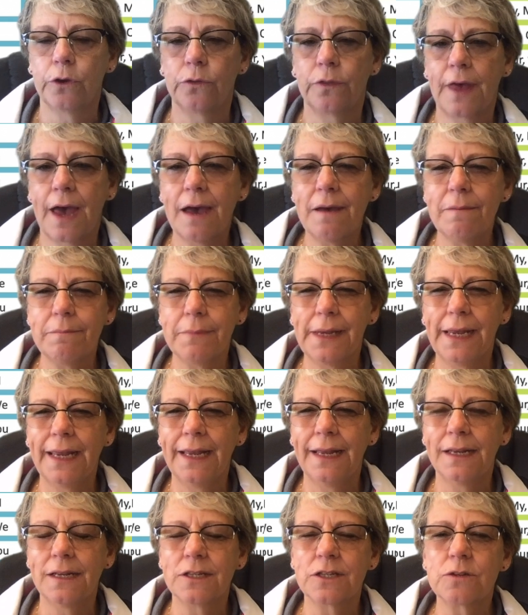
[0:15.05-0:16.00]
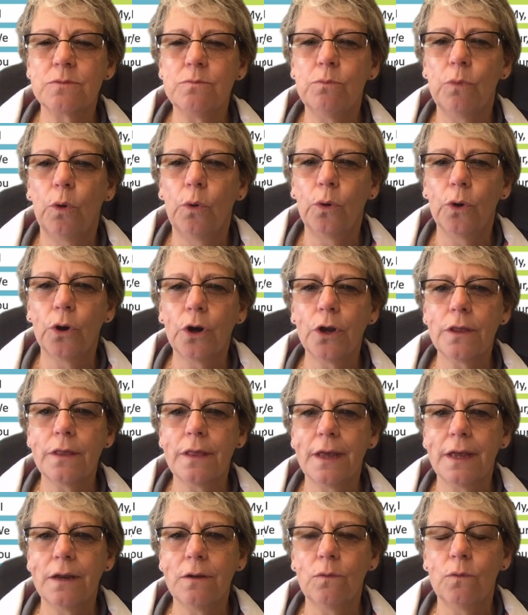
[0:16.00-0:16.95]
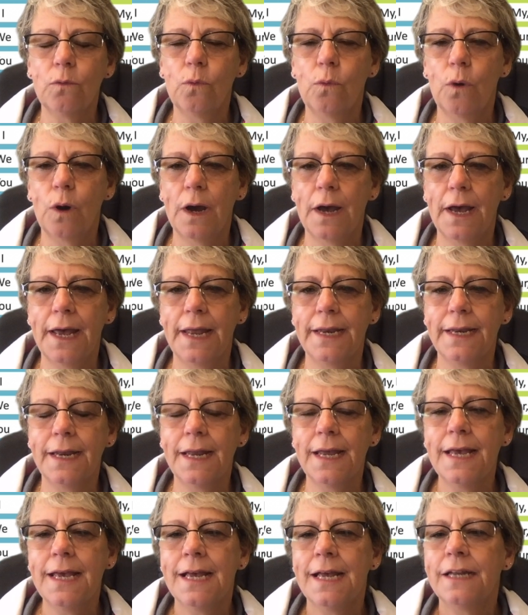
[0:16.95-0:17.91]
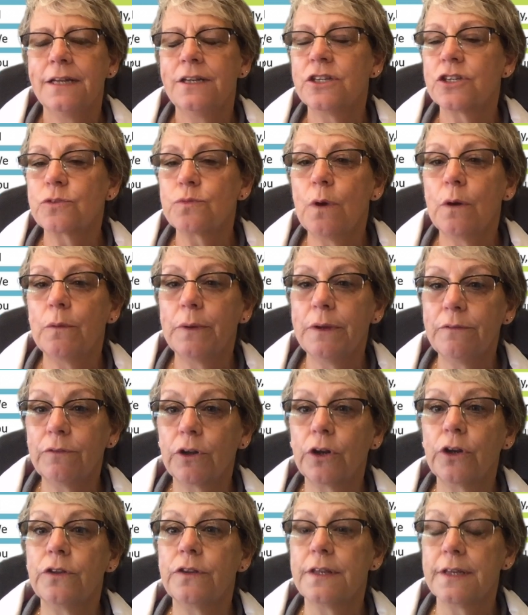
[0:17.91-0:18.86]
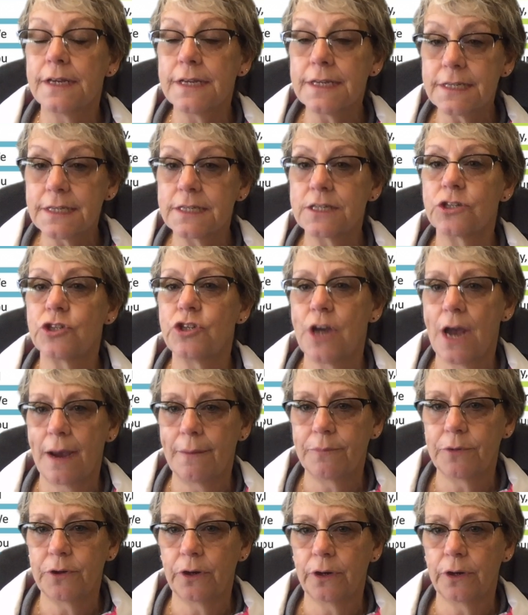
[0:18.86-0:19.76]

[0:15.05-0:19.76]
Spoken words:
That means more than one, just what we've learned this chapter.